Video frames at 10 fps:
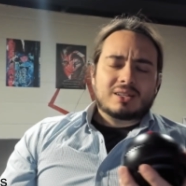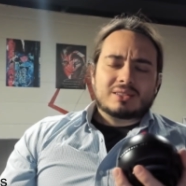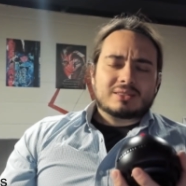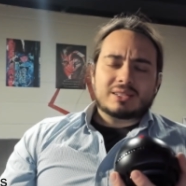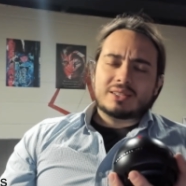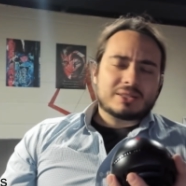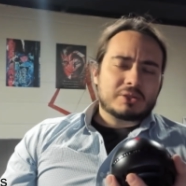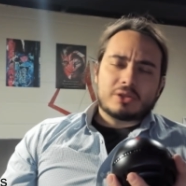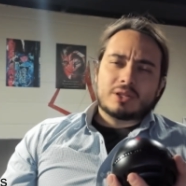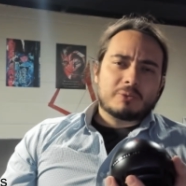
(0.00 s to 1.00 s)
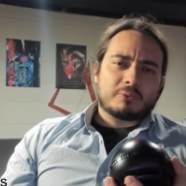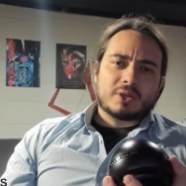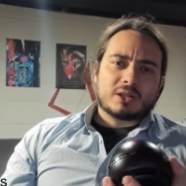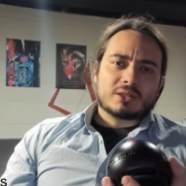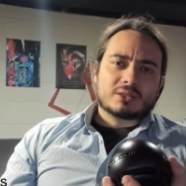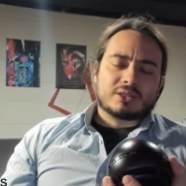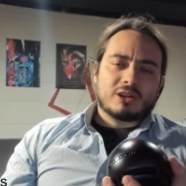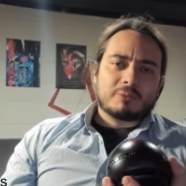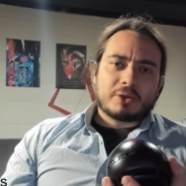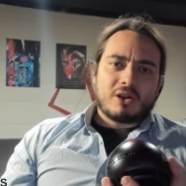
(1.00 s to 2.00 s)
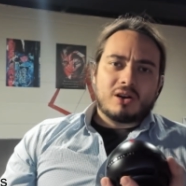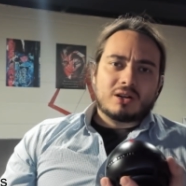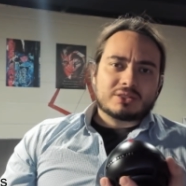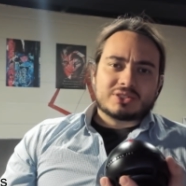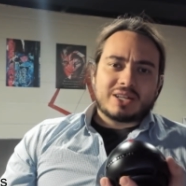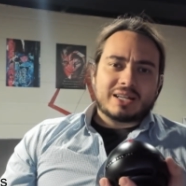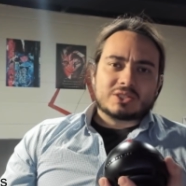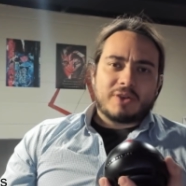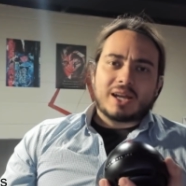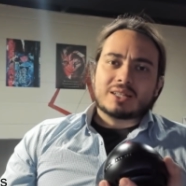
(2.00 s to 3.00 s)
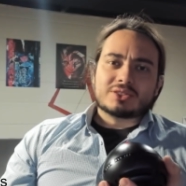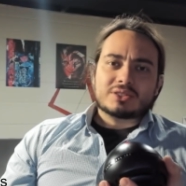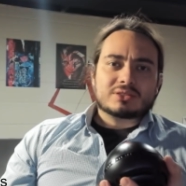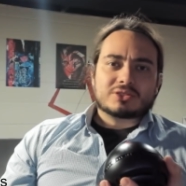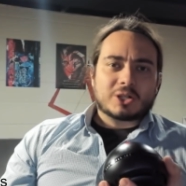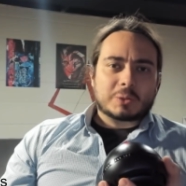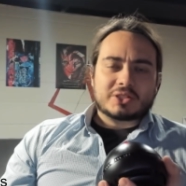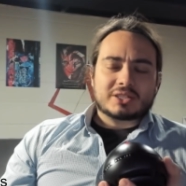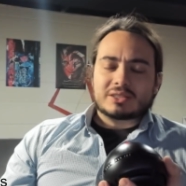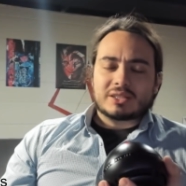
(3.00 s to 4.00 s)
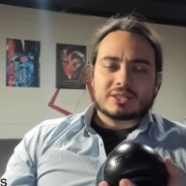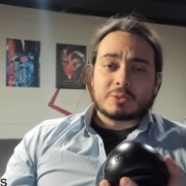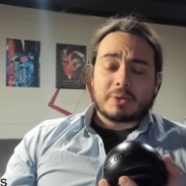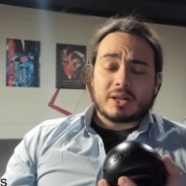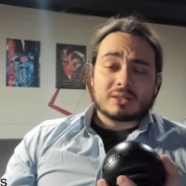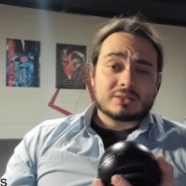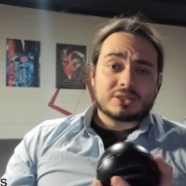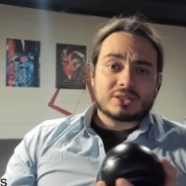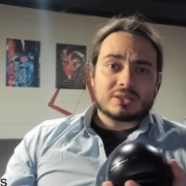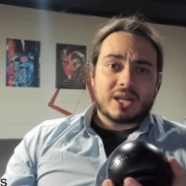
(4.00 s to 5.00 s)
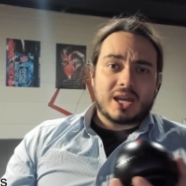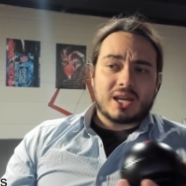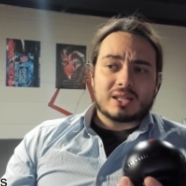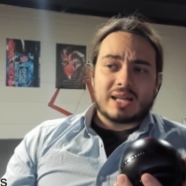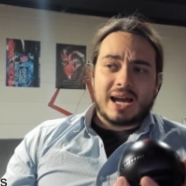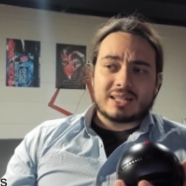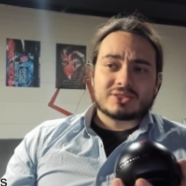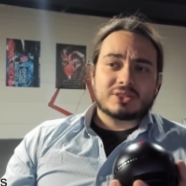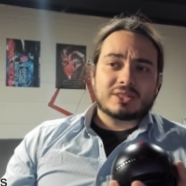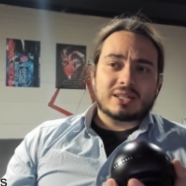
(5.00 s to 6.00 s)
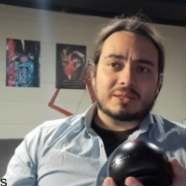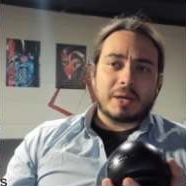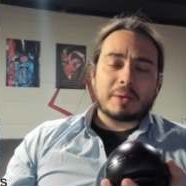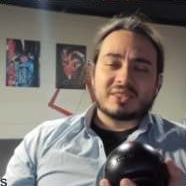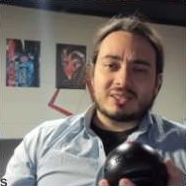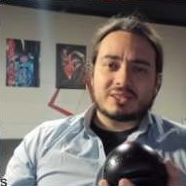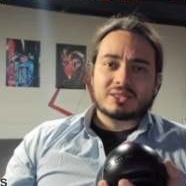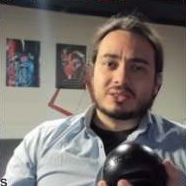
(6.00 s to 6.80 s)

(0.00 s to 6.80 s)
they're dumping all the science fantasy tropes into this apparently. And honestly, I'm a little